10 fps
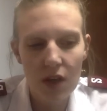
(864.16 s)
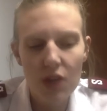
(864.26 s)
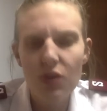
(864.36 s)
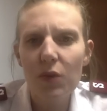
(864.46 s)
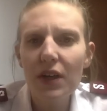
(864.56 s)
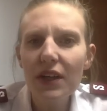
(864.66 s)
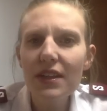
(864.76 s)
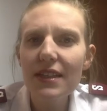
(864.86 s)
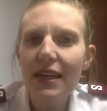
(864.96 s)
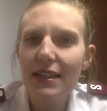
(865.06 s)
So I want you
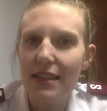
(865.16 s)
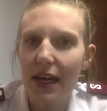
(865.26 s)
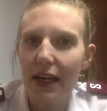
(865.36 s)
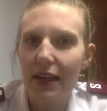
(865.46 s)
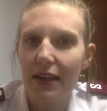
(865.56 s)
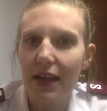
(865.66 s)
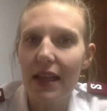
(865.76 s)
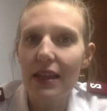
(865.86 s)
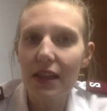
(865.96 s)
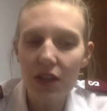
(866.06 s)
to take a second
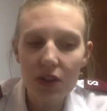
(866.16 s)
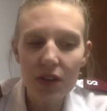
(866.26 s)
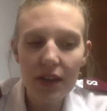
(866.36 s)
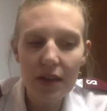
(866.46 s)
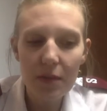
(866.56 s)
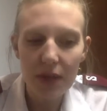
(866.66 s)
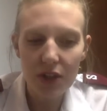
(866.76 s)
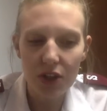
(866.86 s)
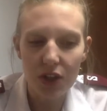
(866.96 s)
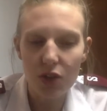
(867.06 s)
and literally
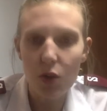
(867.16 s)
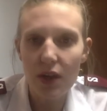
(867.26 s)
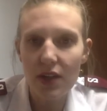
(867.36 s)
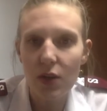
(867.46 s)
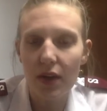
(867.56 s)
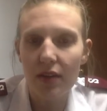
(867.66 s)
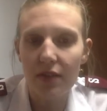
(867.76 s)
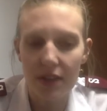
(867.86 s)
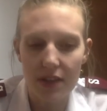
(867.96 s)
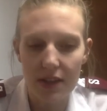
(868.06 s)
picture 2020 for
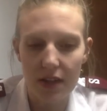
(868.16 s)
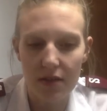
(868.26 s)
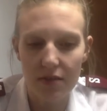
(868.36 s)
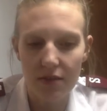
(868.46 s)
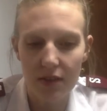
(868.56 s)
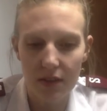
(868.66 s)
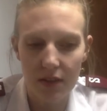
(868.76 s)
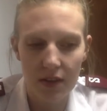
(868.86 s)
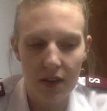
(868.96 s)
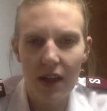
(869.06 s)
yourself.
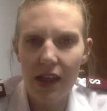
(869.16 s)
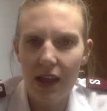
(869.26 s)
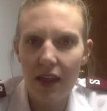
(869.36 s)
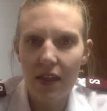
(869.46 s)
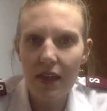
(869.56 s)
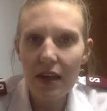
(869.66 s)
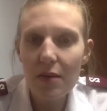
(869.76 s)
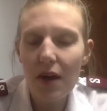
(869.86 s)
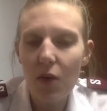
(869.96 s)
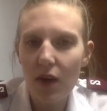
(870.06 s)
Think
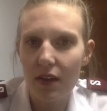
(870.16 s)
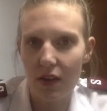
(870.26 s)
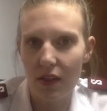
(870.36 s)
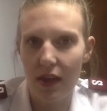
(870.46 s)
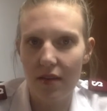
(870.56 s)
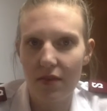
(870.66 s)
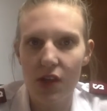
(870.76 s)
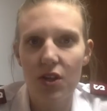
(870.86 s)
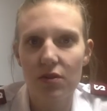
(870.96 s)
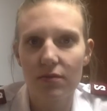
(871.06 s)
about what it looked like for you.